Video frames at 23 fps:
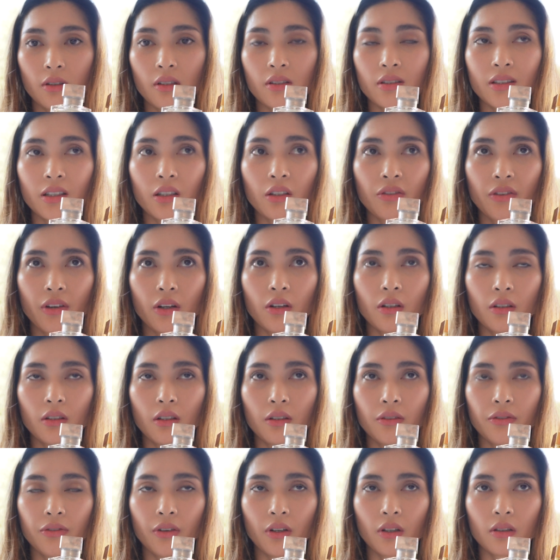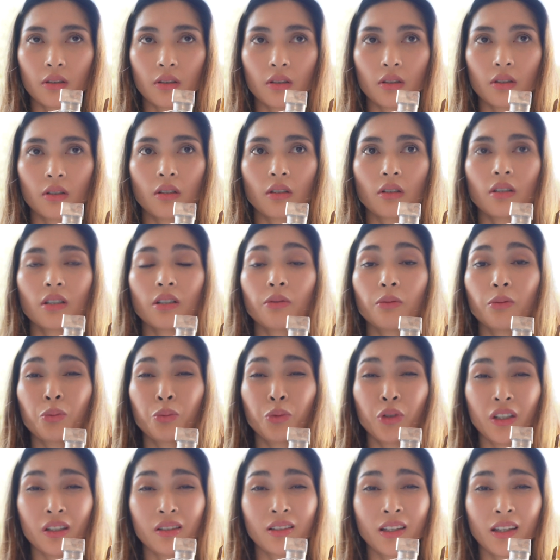It's still very different.
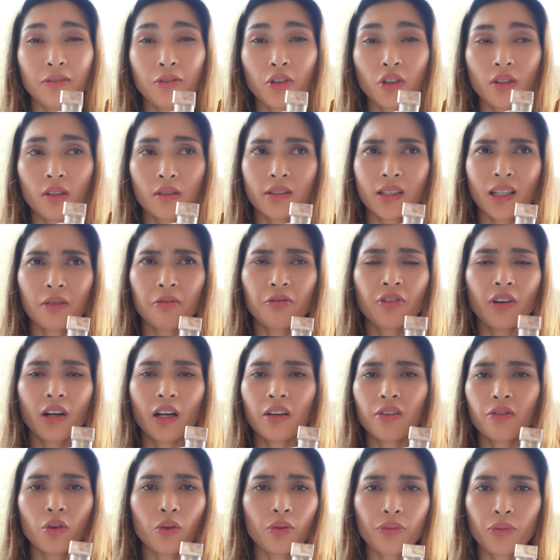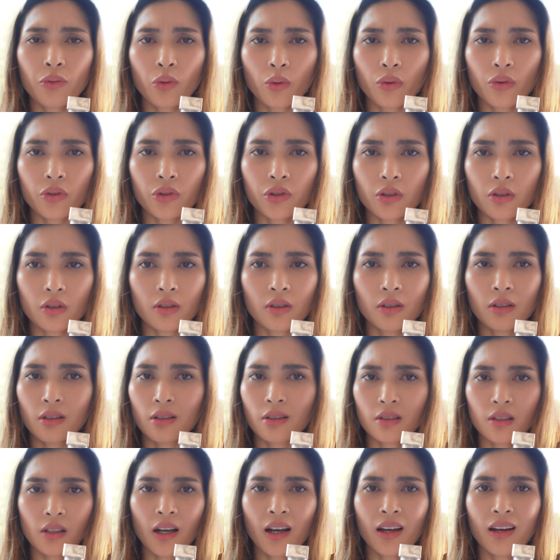Would it give you the same vibe? Of course.
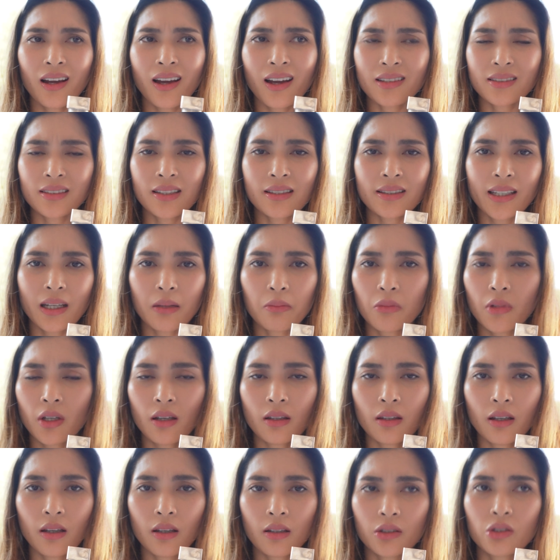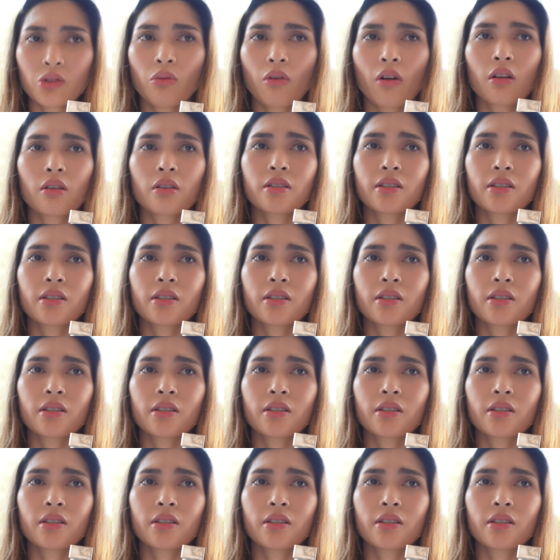Kind of has the same DNA as well.